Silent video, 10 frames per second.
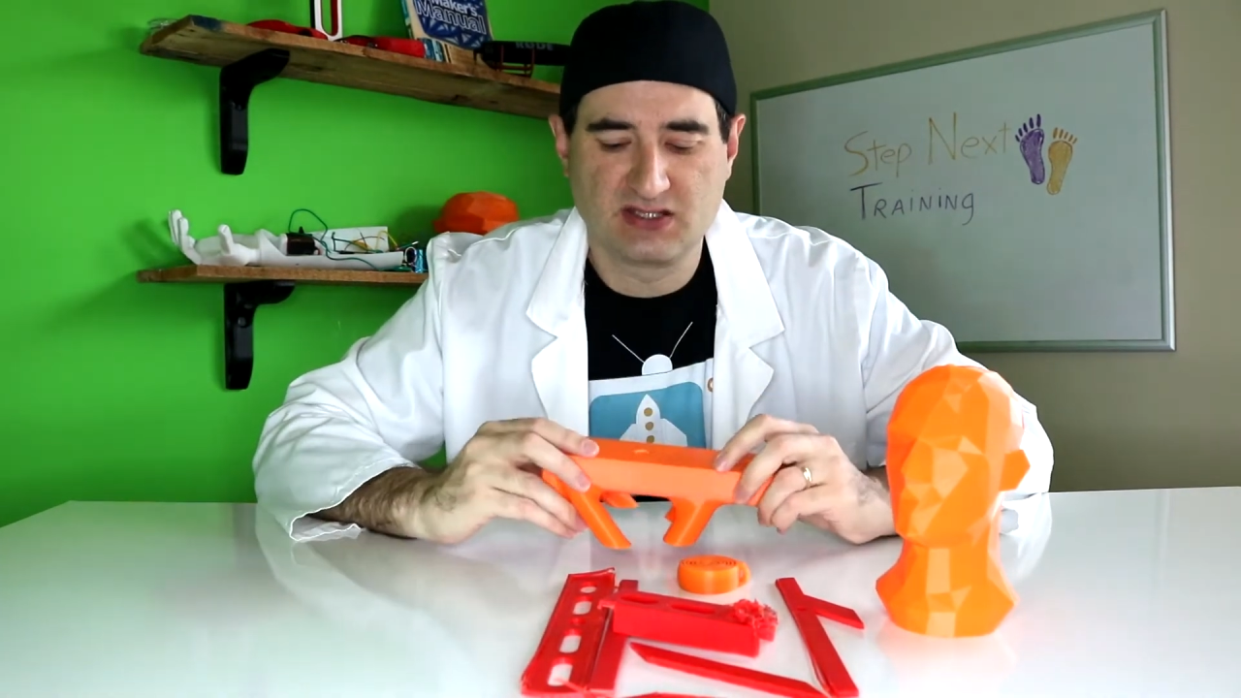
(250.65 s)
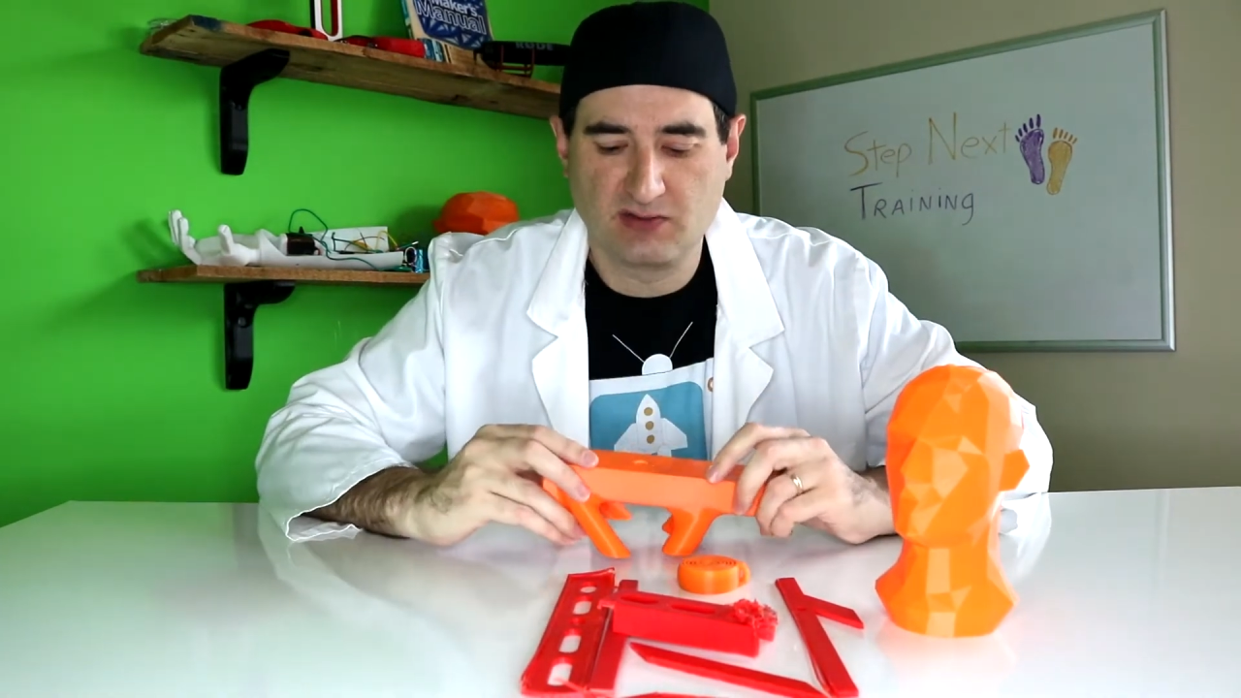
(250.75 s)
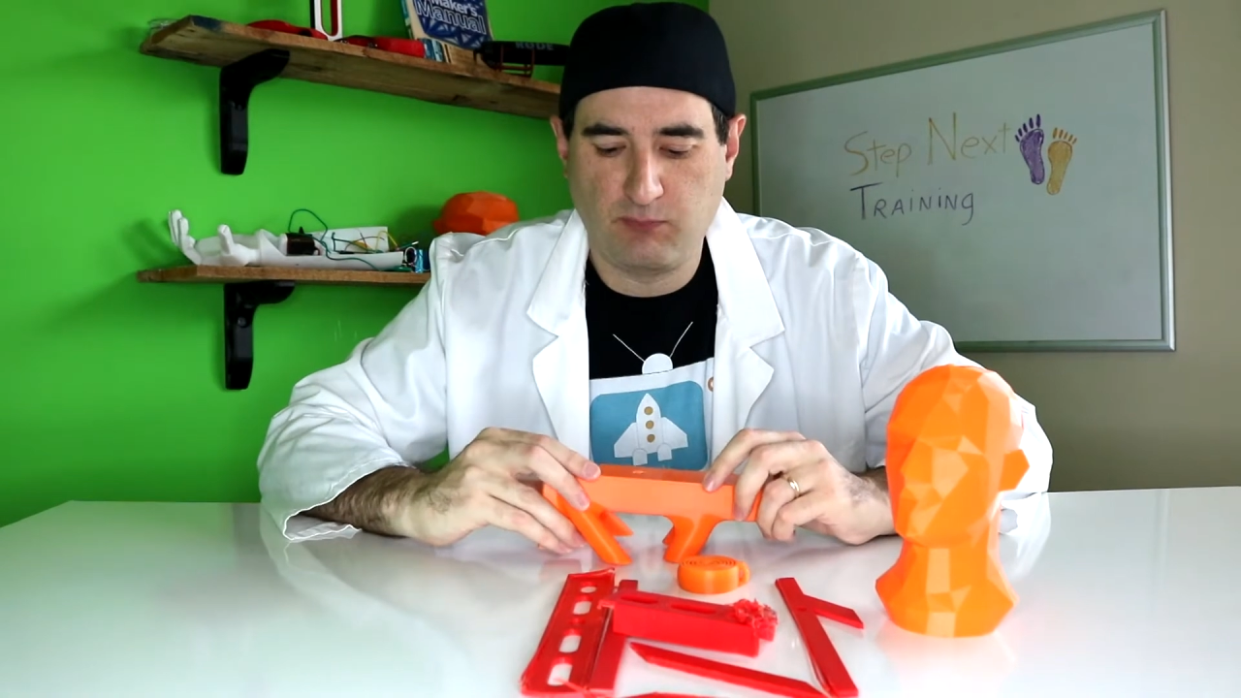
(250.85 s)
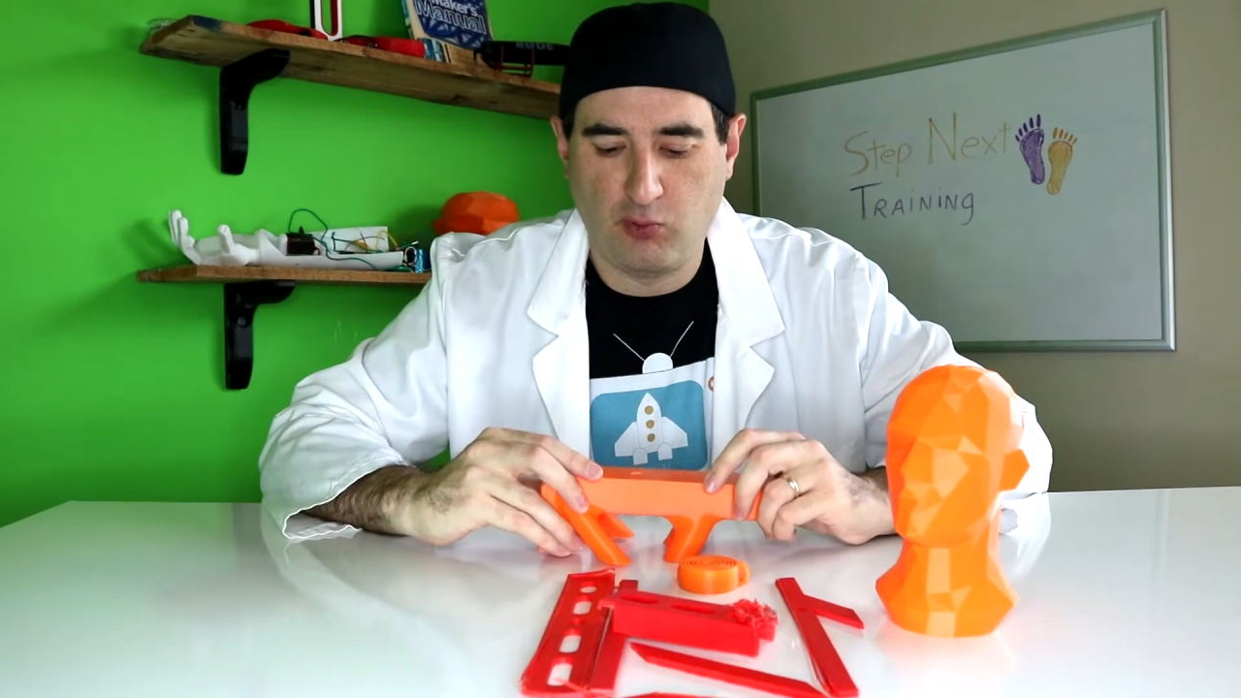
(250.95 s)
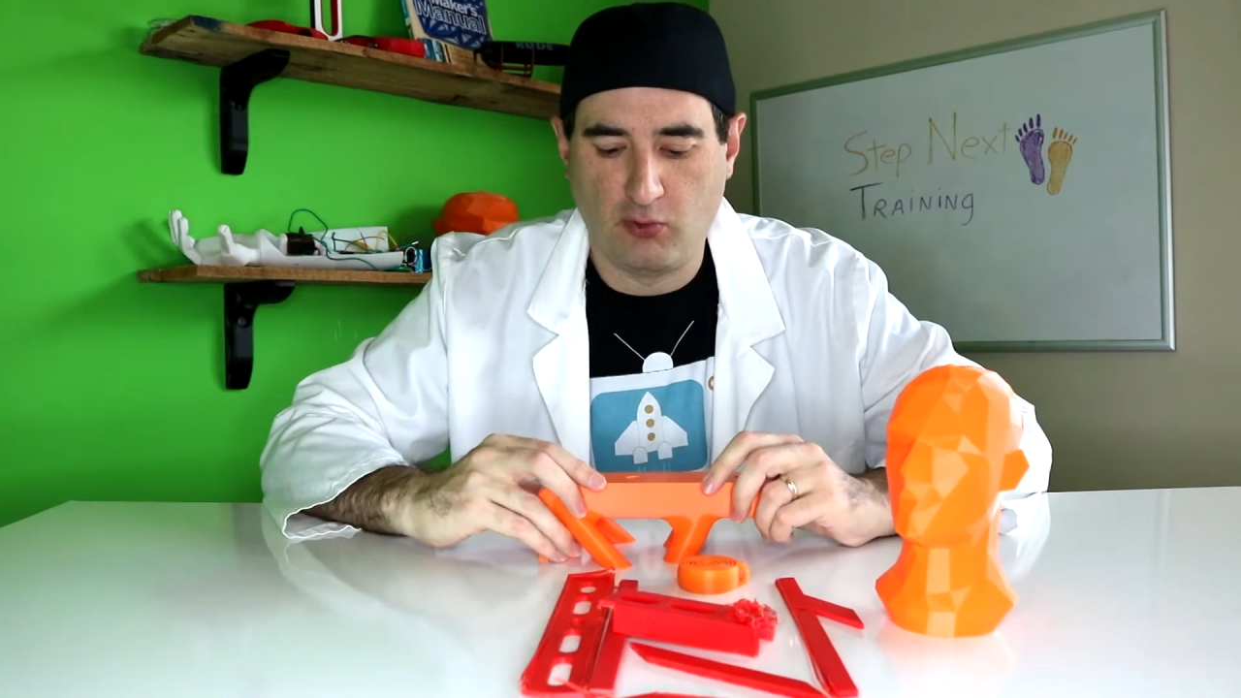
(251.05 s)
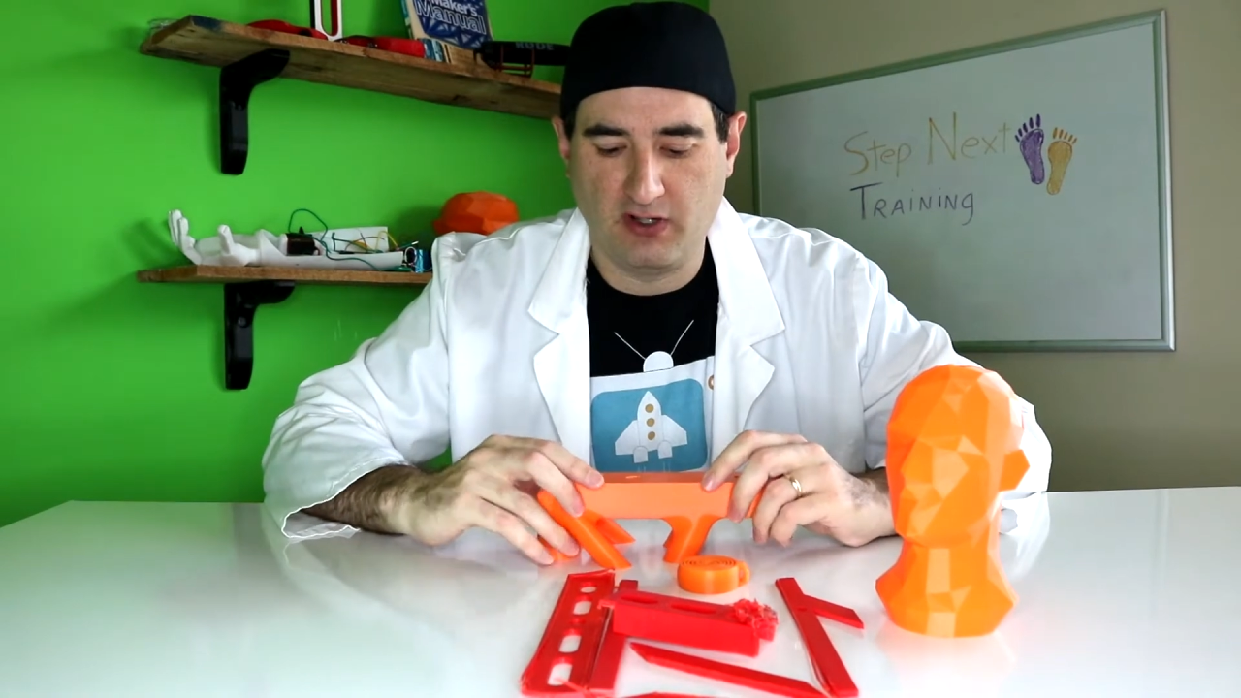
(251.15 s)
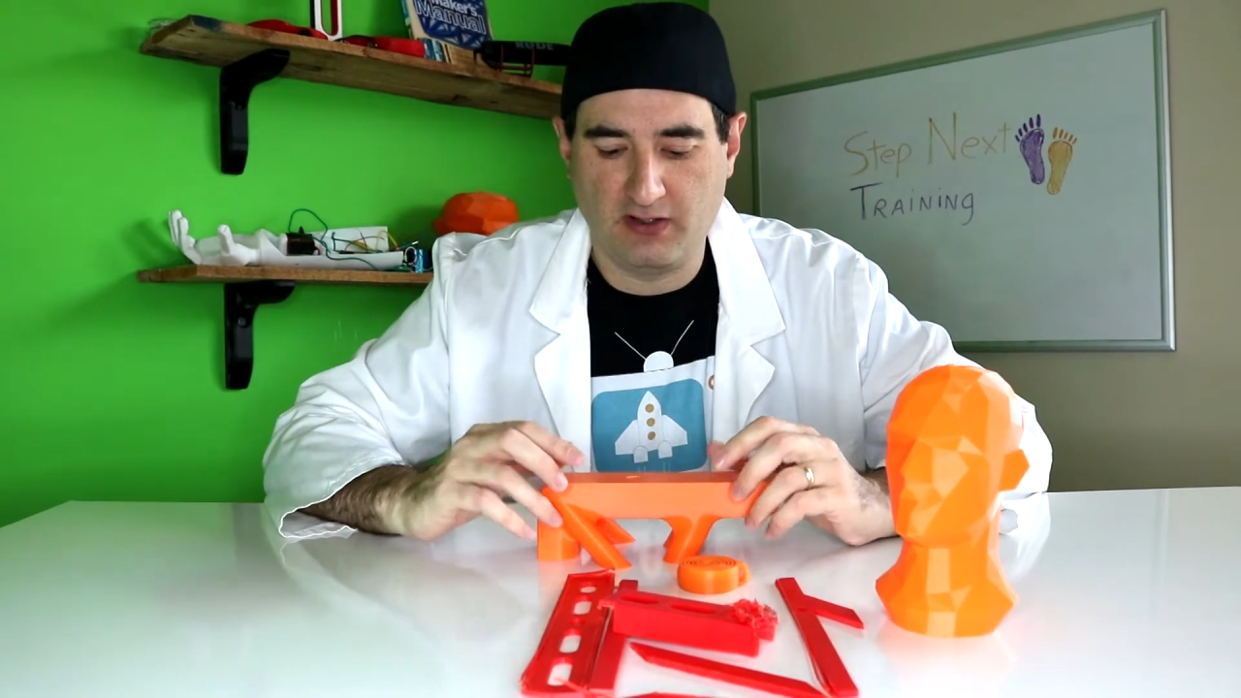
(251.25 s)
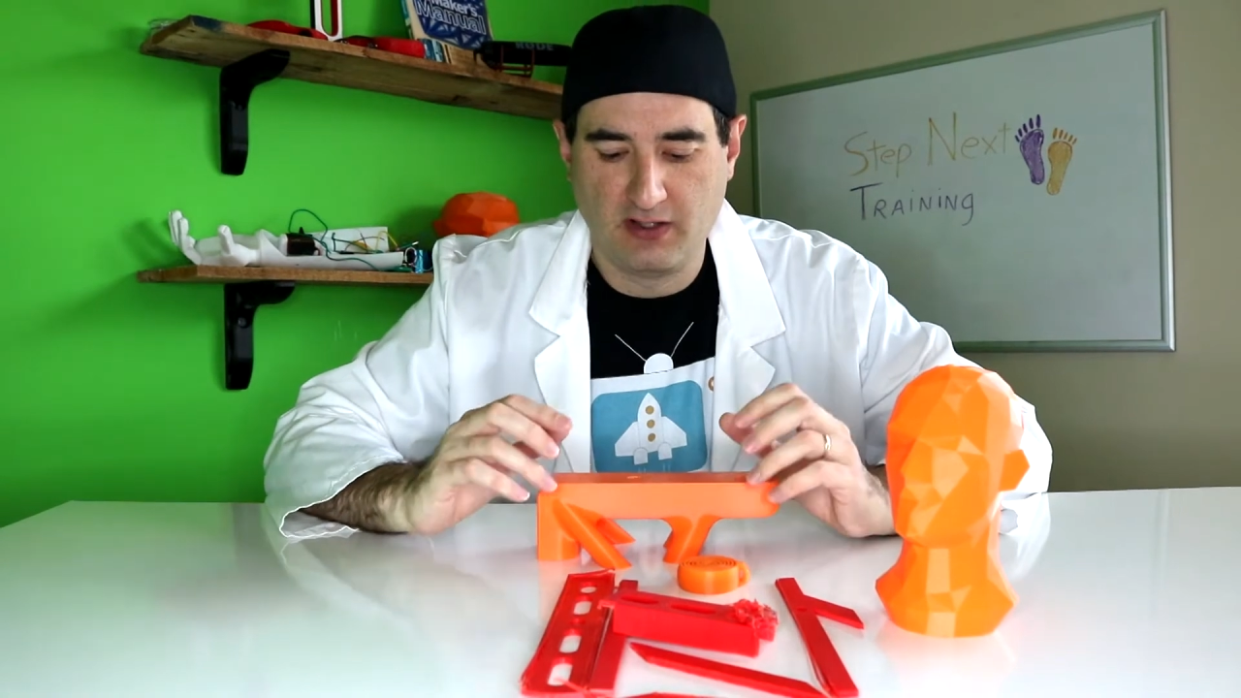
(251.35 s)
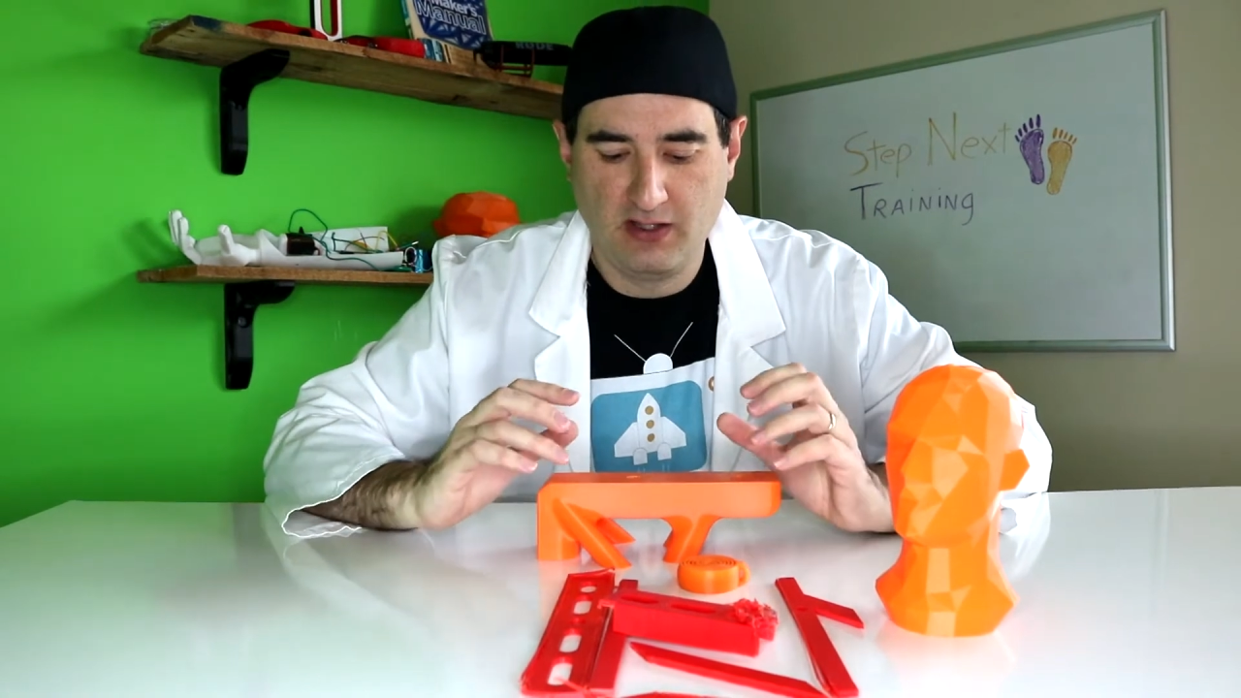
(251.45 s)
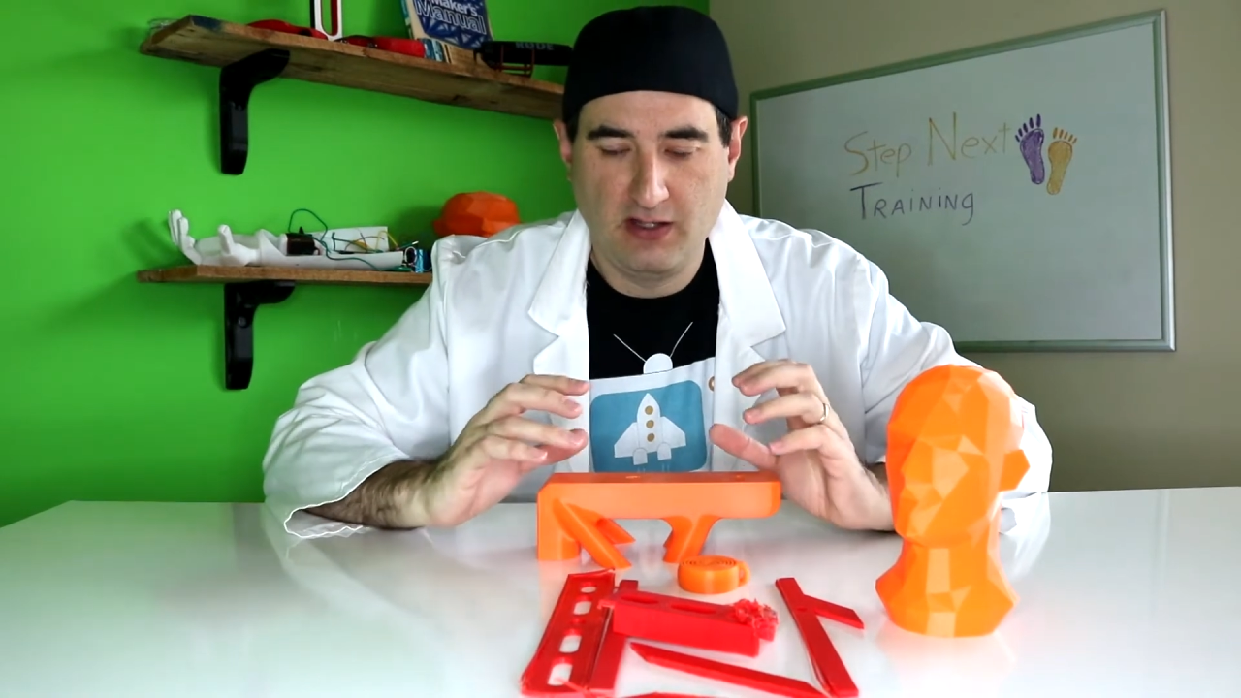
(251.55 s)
support